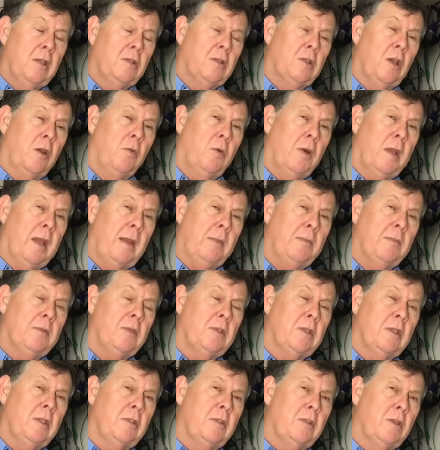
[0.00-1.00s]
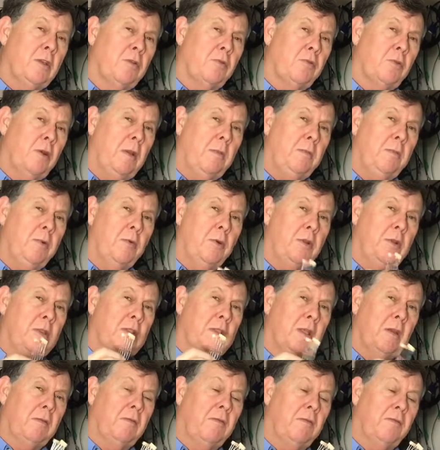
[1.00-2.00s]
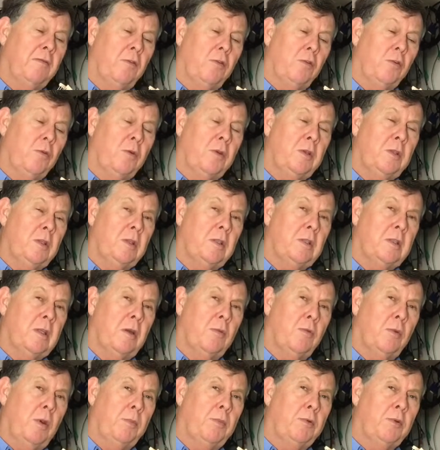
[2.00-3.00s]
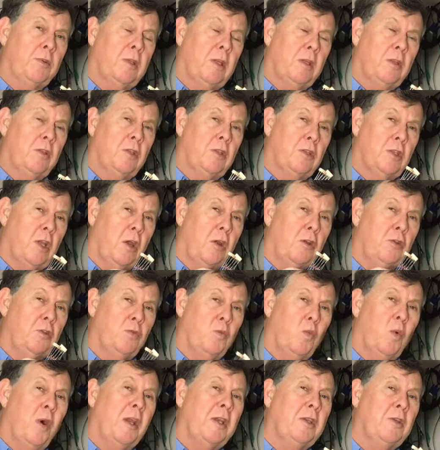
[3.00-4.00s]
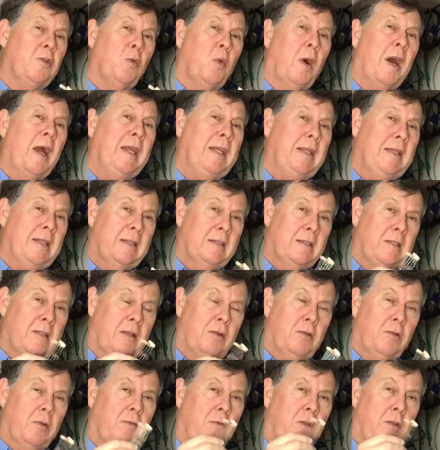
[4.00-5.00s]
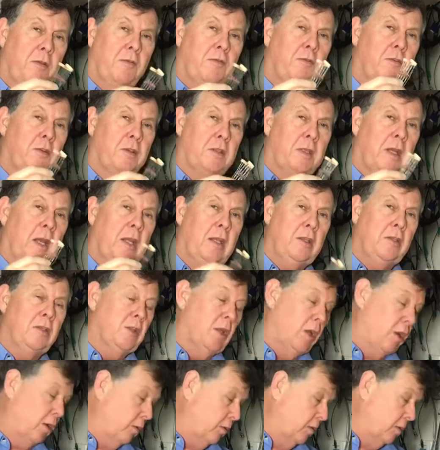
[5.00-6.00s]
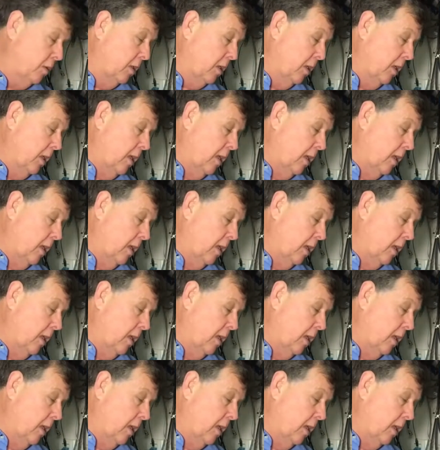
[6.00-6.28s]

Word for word: So what happens is the 3.74 resistor represents zones 1 to 8, so that'll give you the first 8 zones.